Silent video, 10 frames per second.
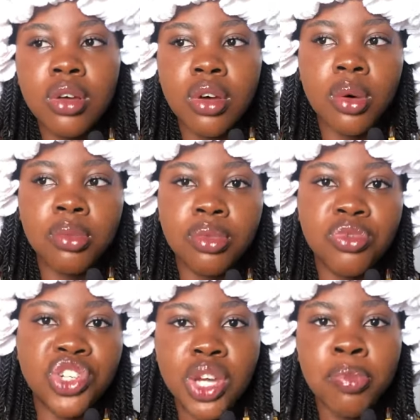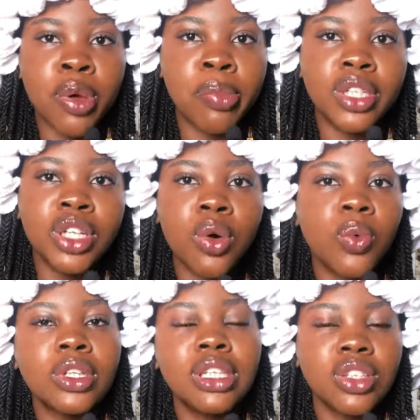um, reshape your body or
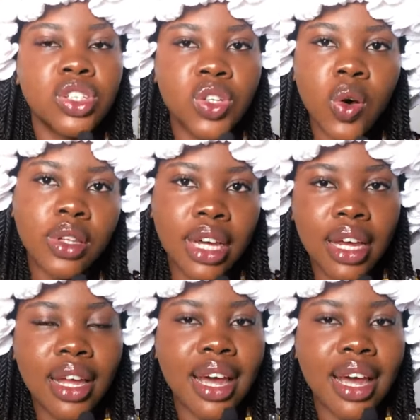one thing or the other.